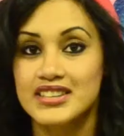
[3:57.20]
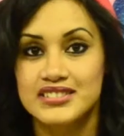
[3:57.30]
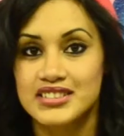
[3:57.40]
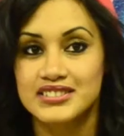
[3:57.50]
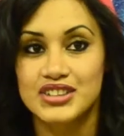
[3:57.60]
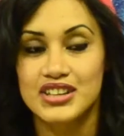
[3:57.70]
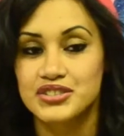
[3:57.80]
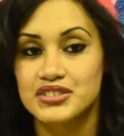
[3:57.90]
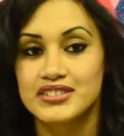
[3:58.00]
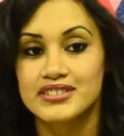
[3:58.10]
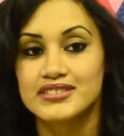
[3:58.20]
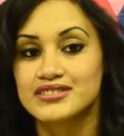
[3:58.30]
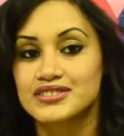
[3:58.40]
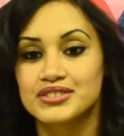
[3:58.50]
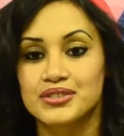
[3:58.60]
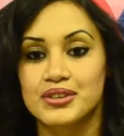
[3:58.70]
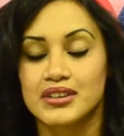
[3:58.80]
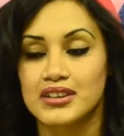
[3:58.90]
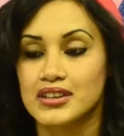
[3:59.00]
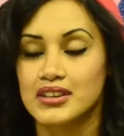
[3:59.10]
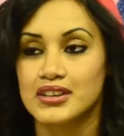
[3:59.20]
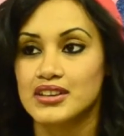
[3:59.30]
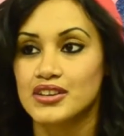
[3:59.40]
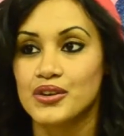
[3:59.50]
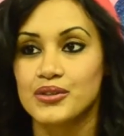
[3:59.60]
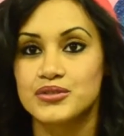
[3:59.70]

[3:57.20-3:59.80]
sing sessions, or go to